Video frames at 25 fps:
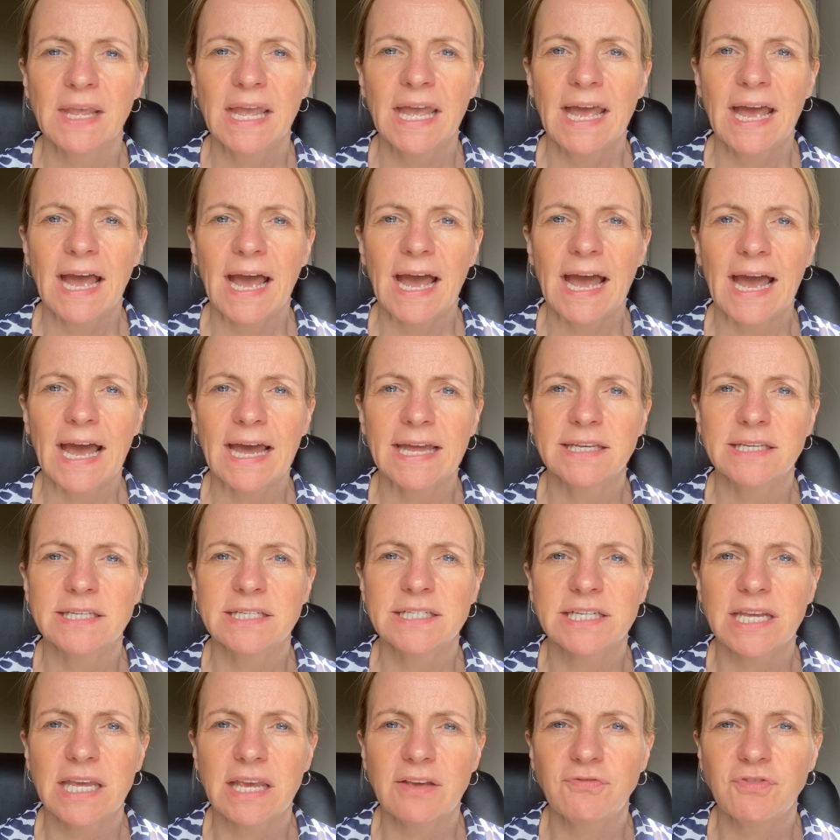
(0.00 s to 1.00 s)

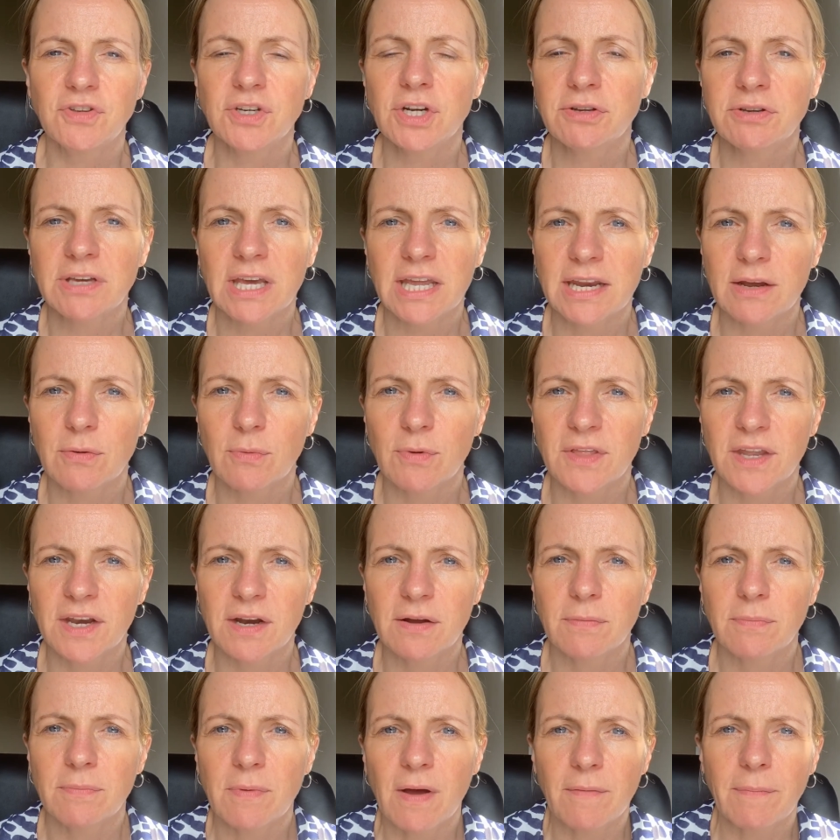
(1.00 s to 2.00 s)
And if you don't get it
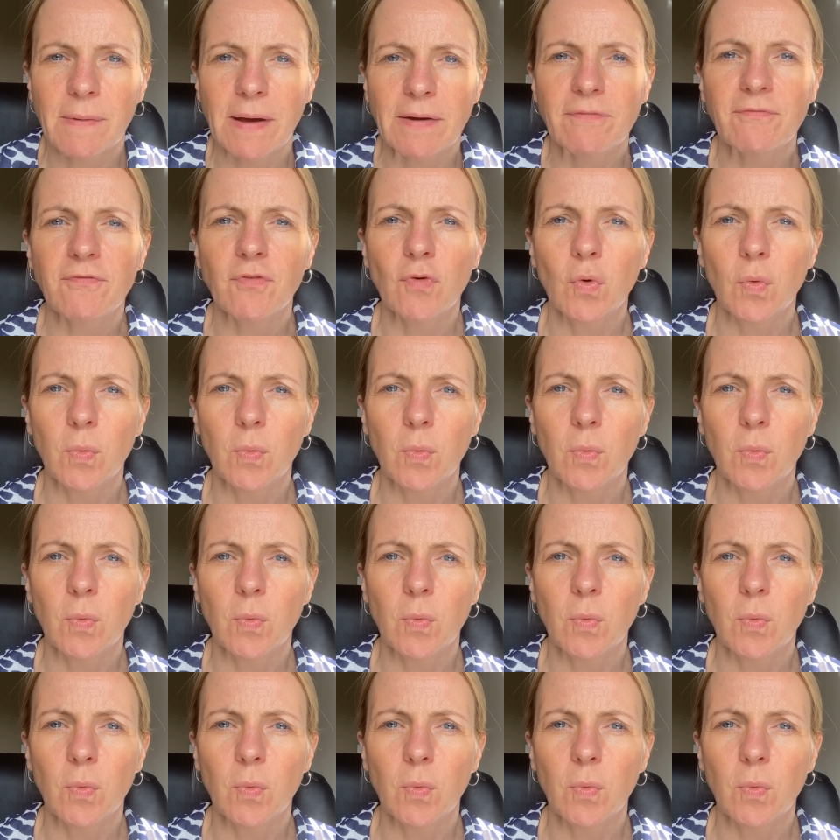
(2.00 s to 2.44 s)
within about 4